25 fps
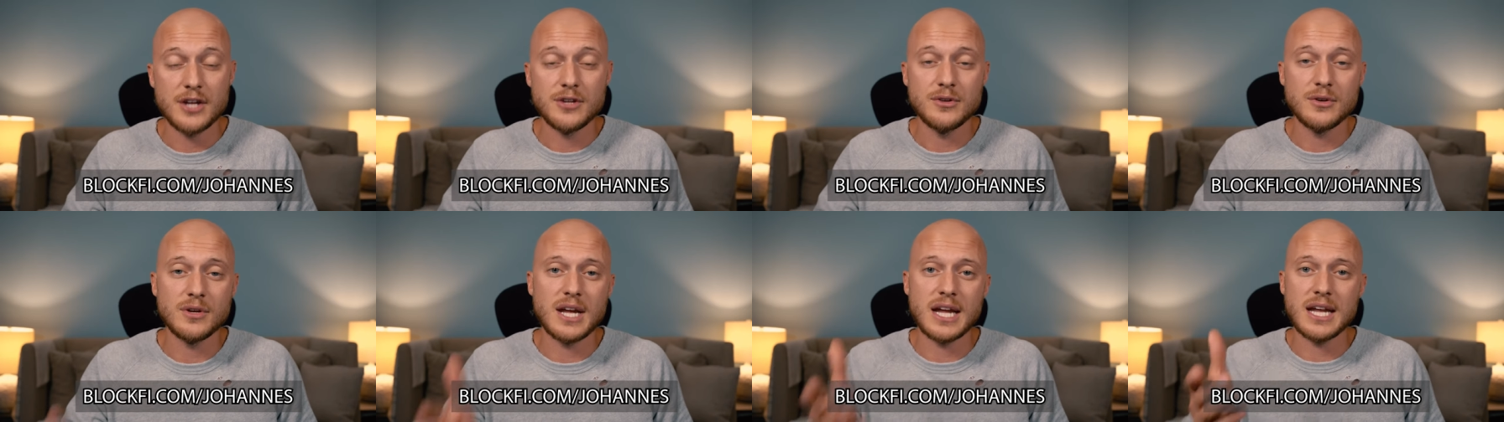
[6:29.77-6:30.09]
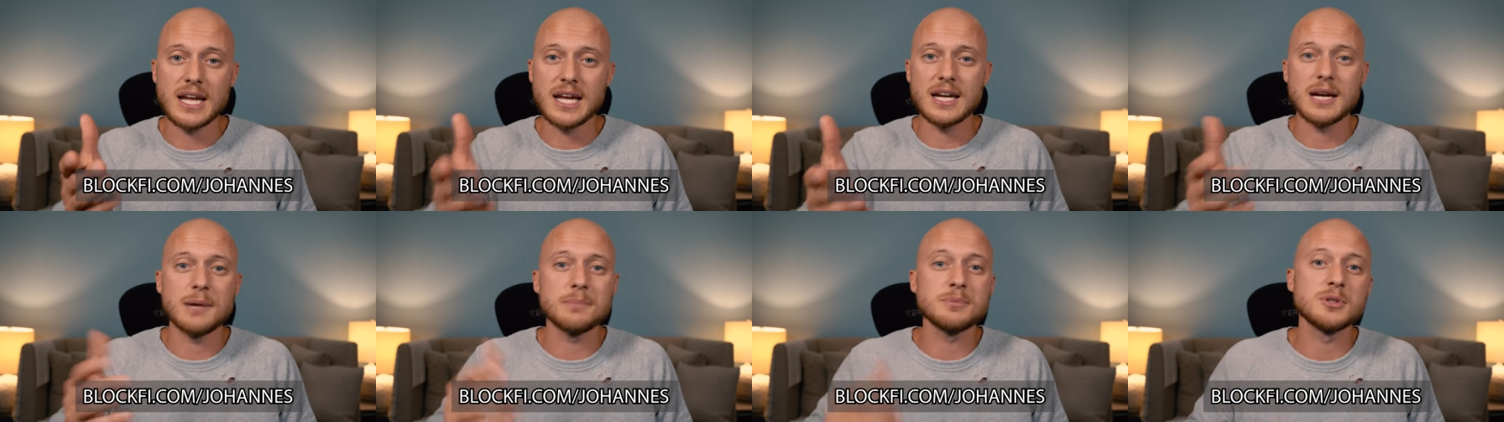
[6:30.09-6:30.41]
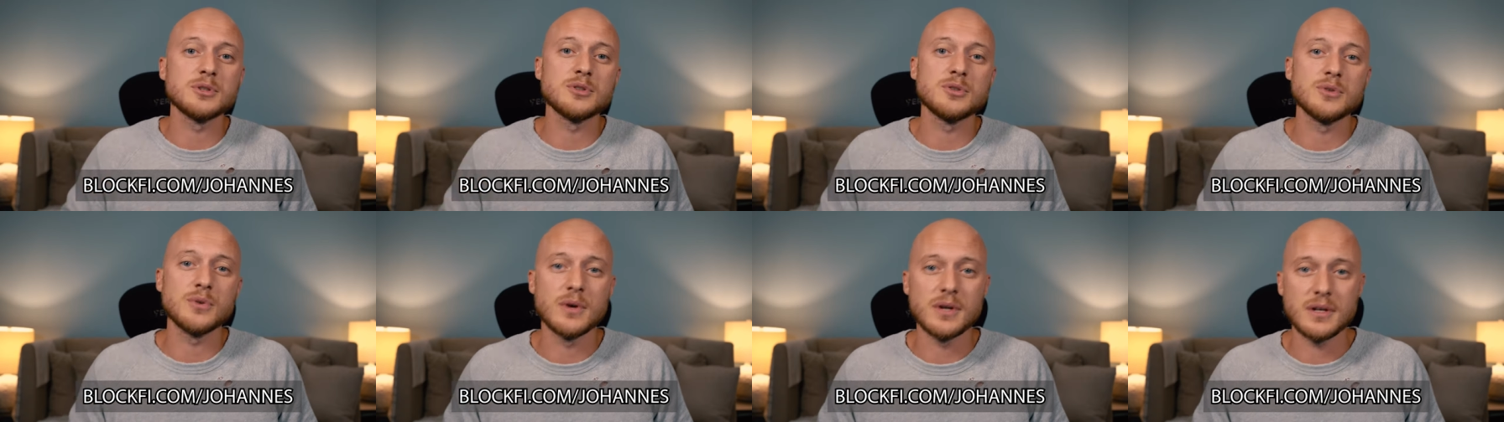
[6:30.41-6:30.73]
you can get up
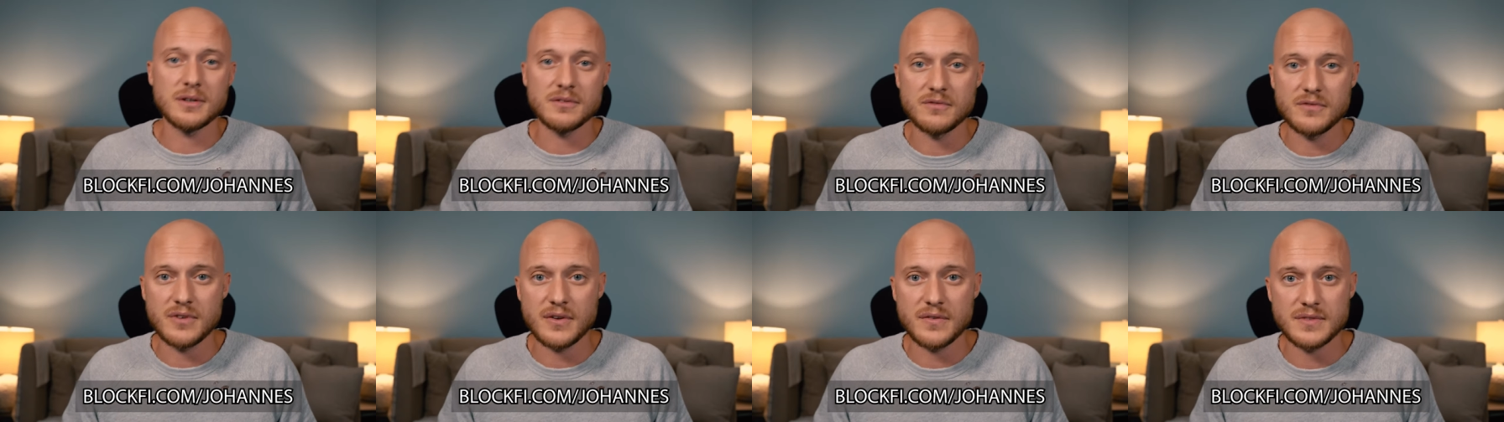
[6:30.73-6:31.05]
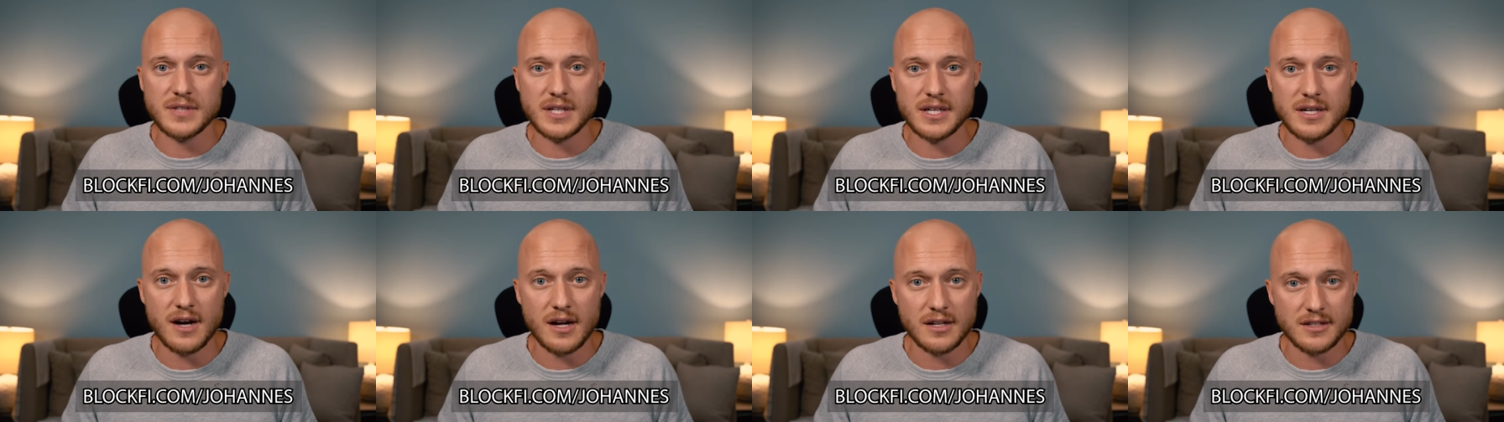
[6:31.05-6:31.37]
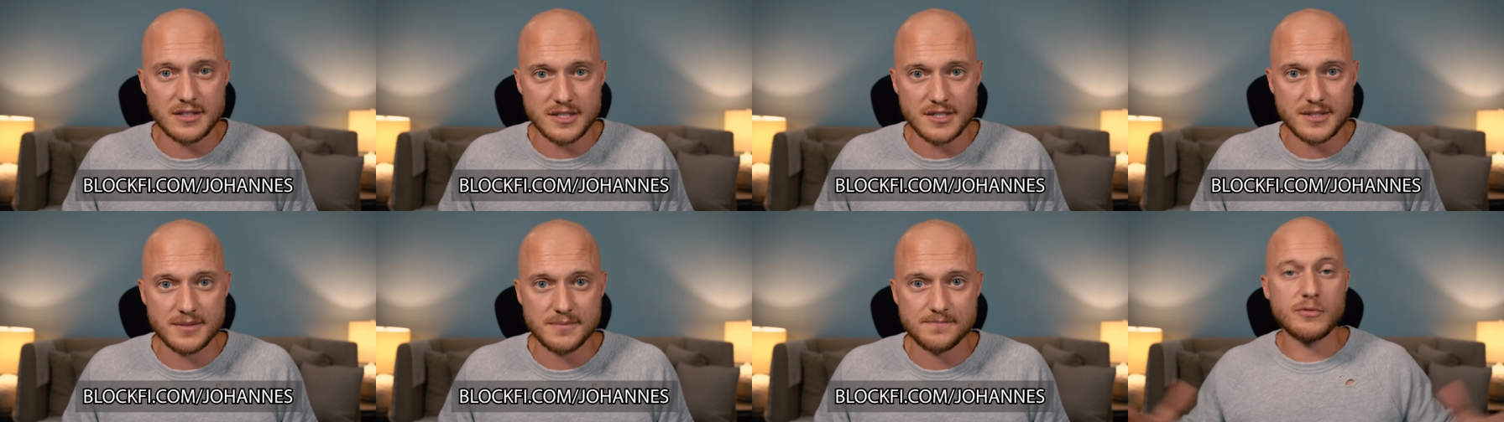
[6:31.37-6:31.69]
to
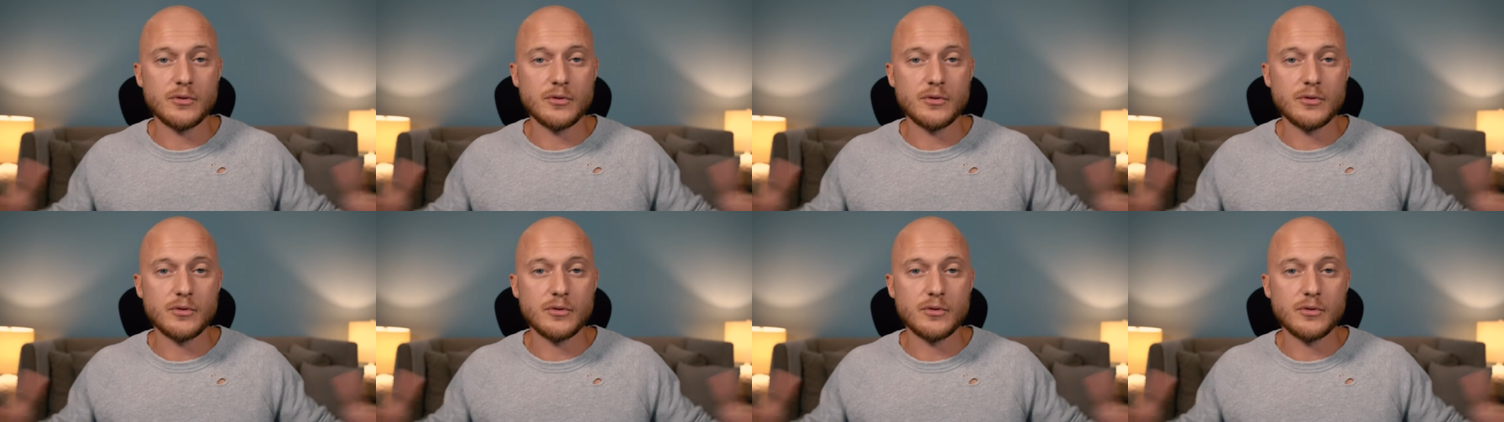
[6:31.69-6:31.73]
$250.